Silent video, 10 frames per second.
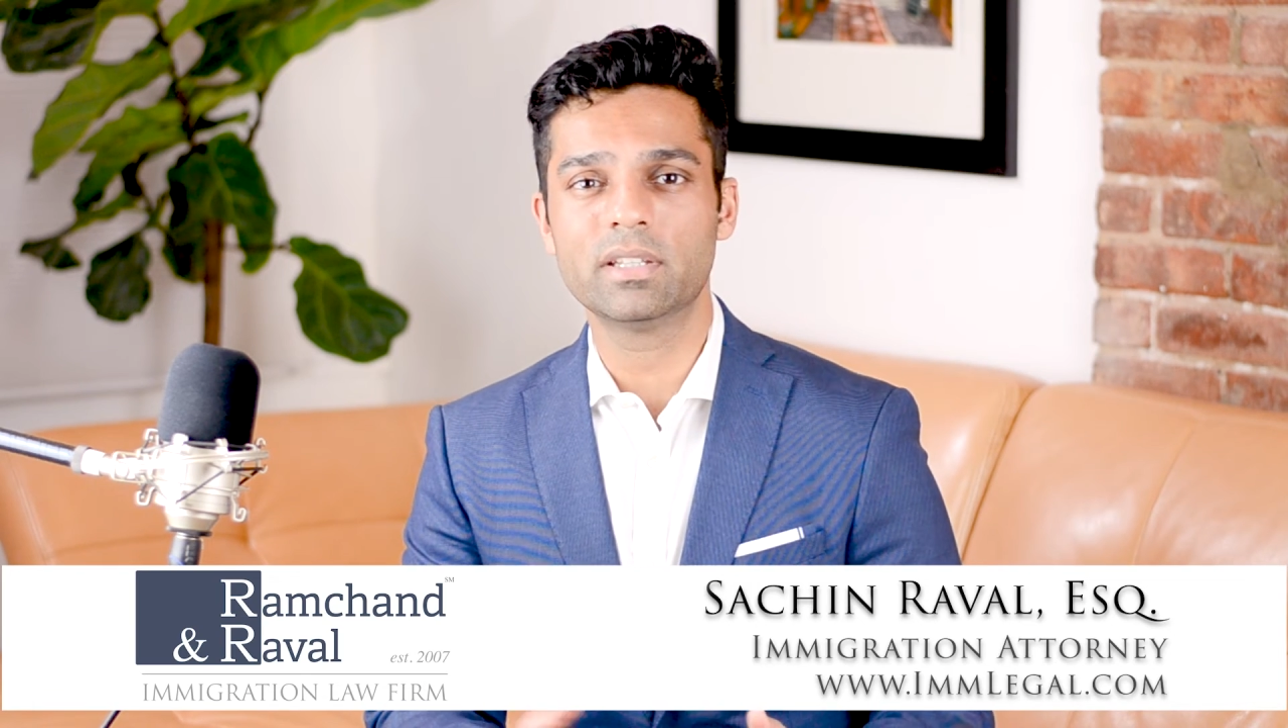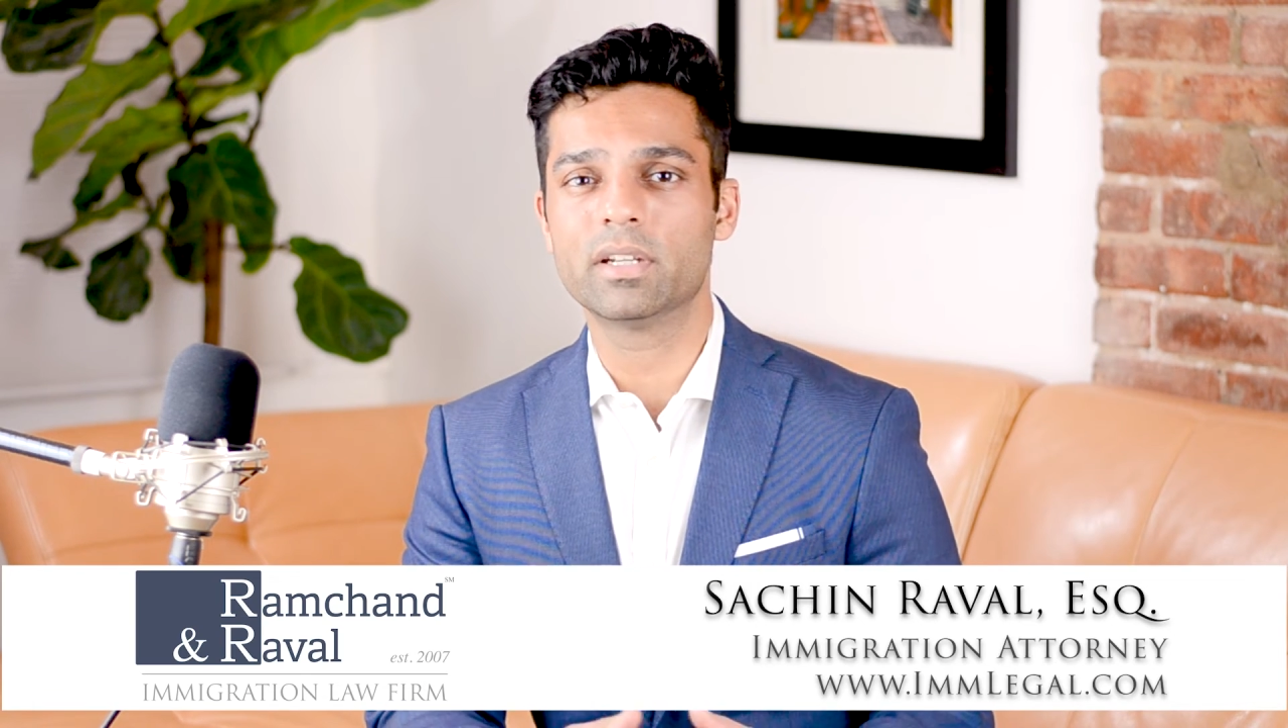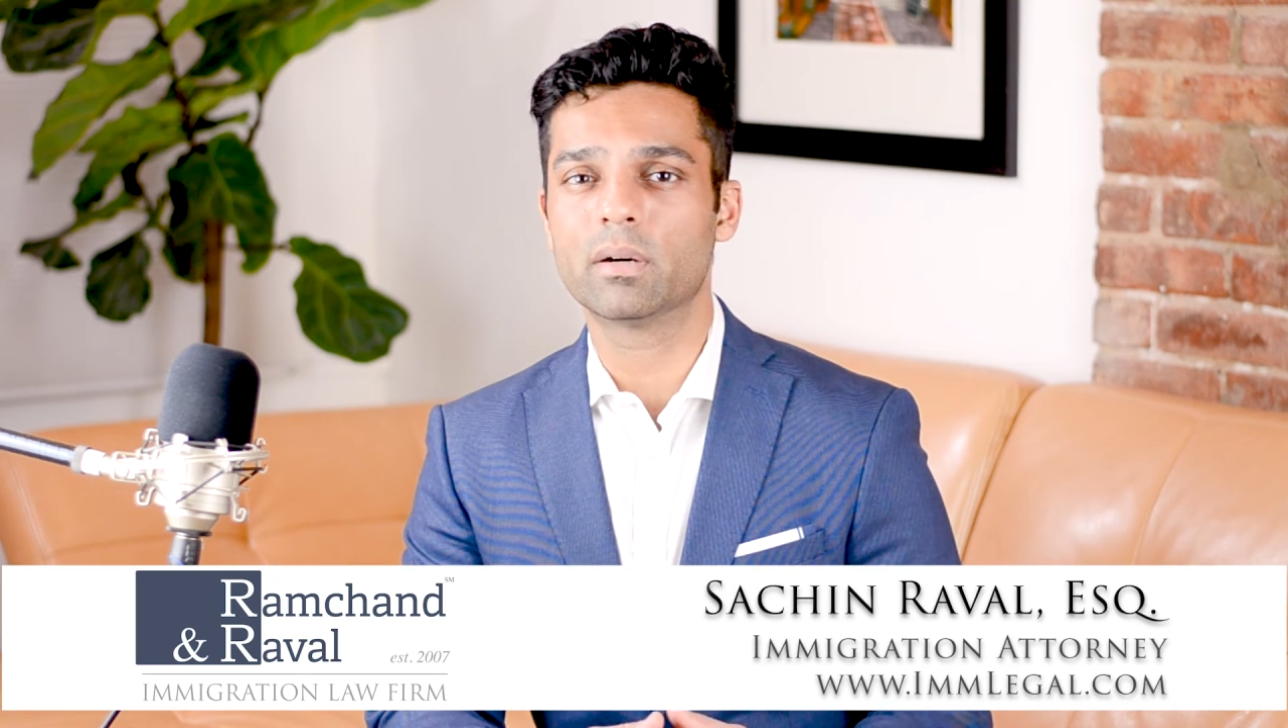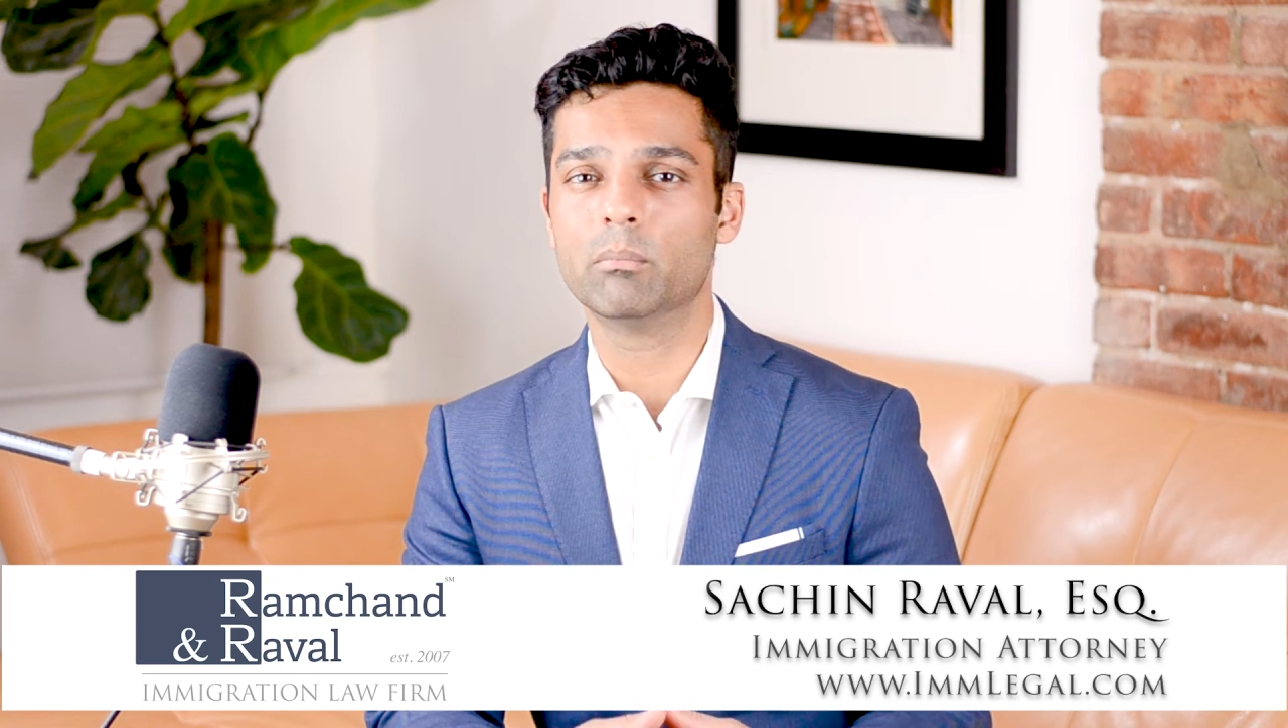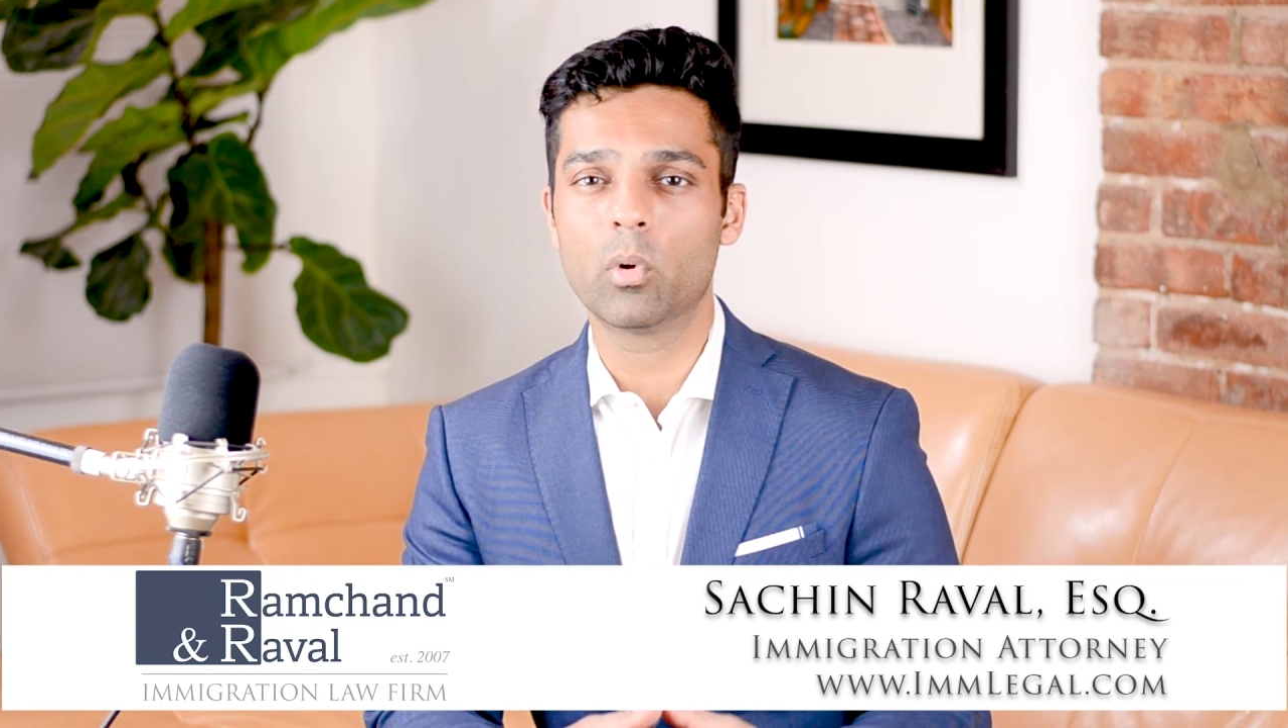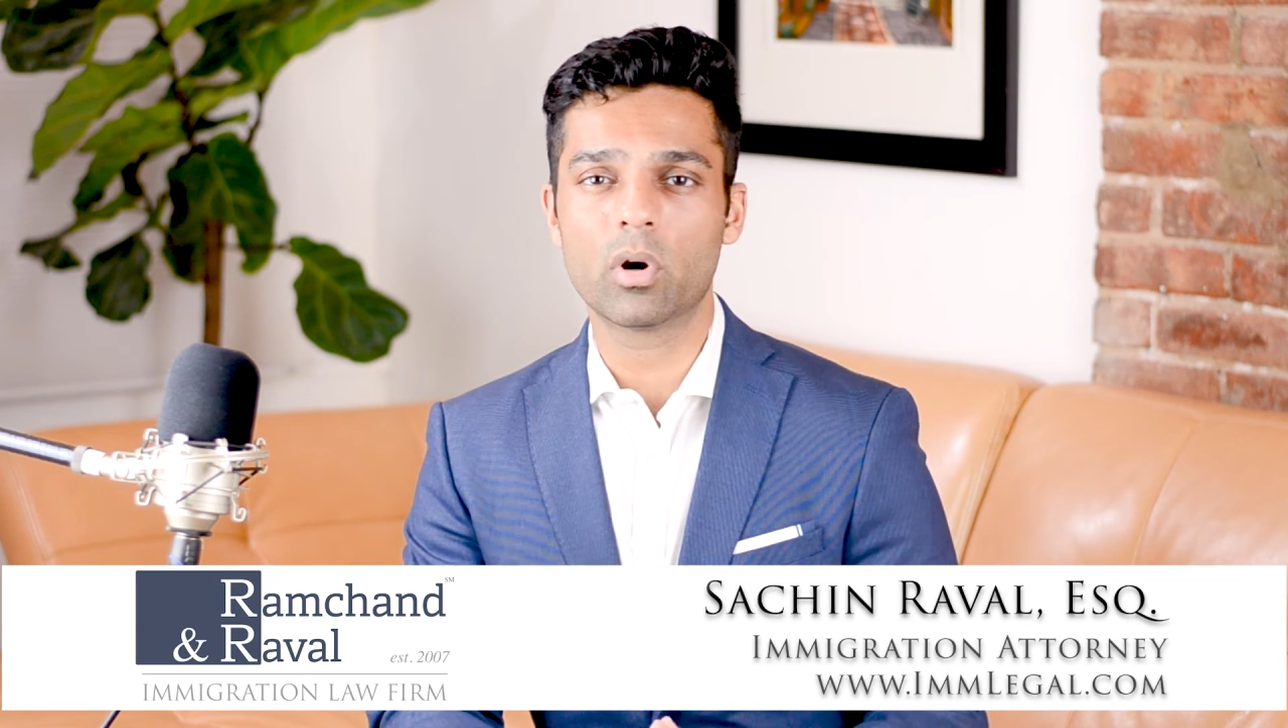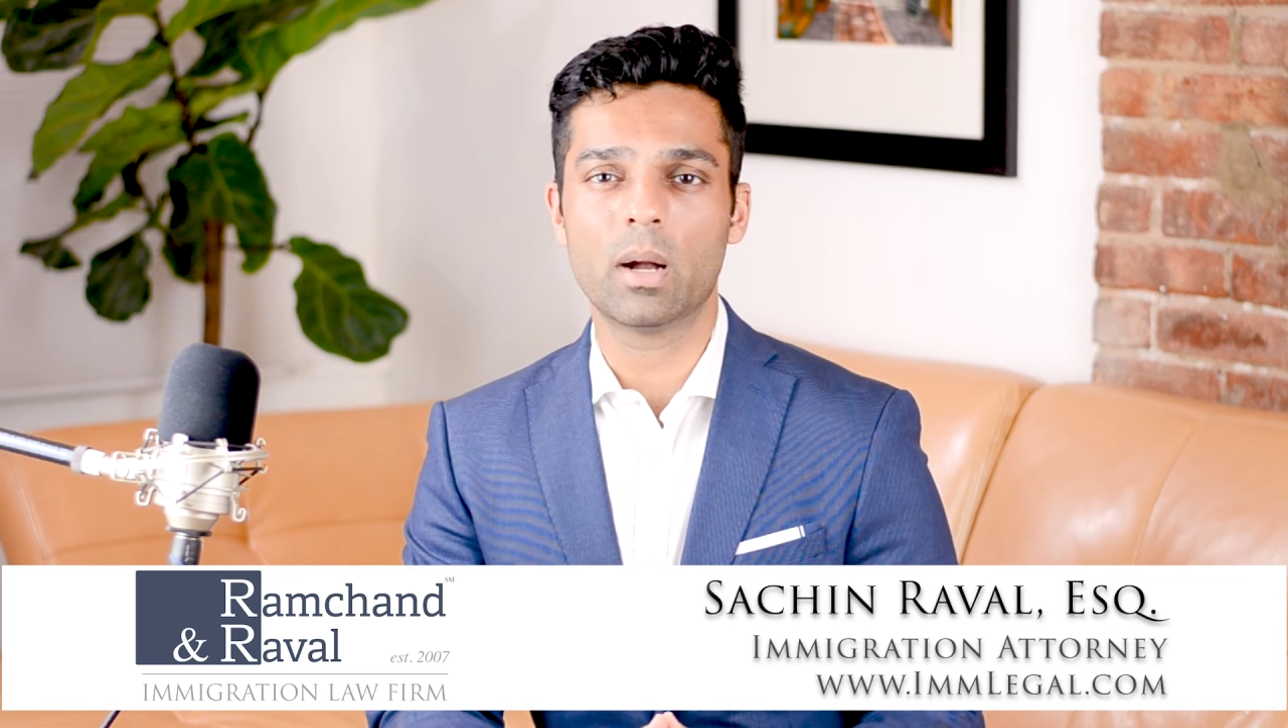there are more